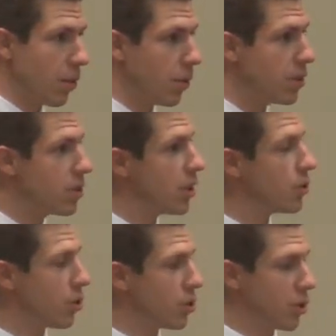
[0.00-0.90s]

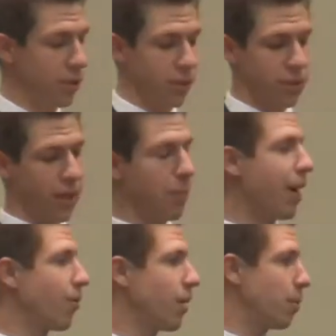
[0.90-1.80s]
Winston Churchill said
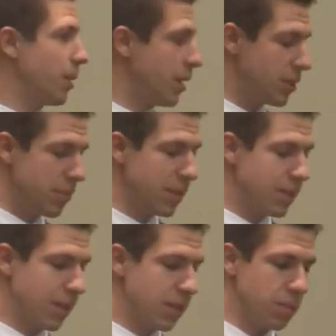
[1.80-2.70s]
about
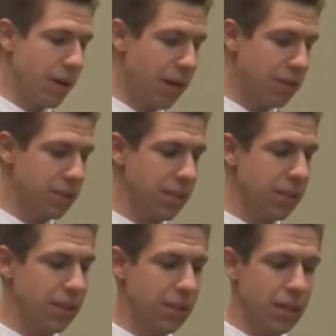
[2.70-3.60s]
appeasement in this
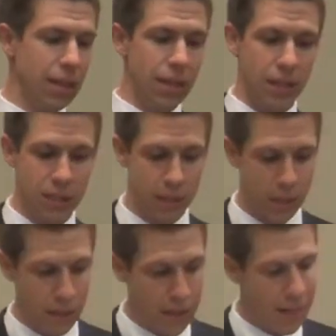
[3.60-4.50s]
policy, he
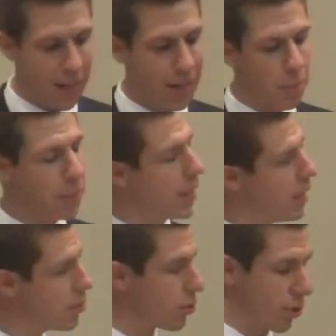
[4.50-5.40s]
said, An
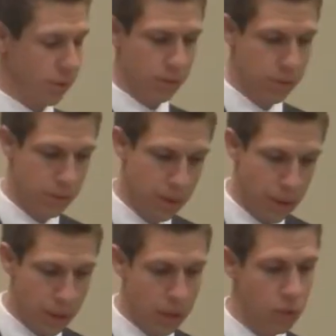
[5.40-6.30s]
appeaser
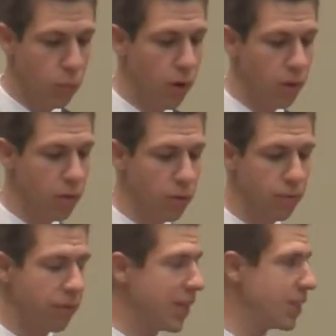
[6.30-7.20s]
is one who
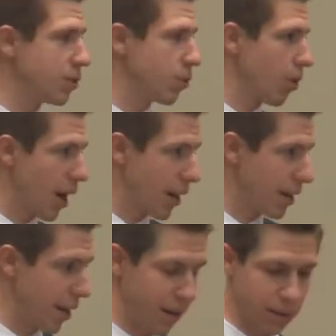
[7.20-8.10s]
feeds a
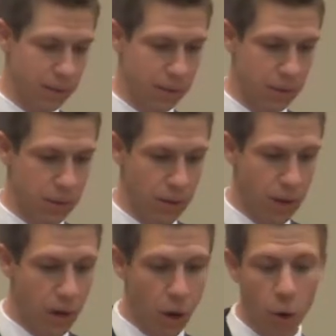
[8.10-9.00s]
crocodile,
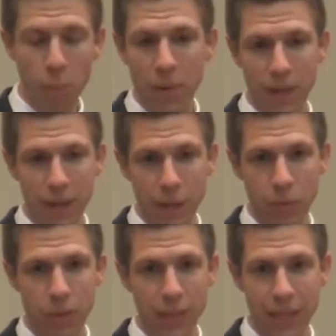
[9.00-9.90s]
hoping it
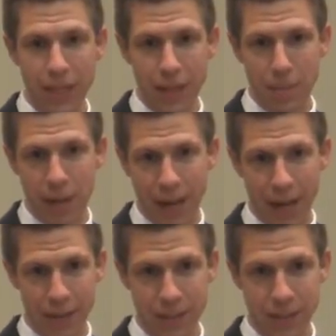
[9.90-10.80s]
will eat him
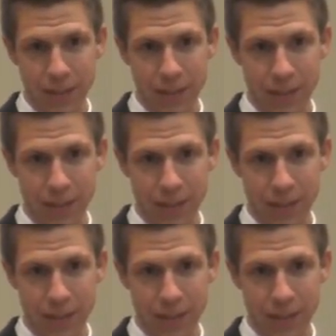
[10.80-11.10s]
last.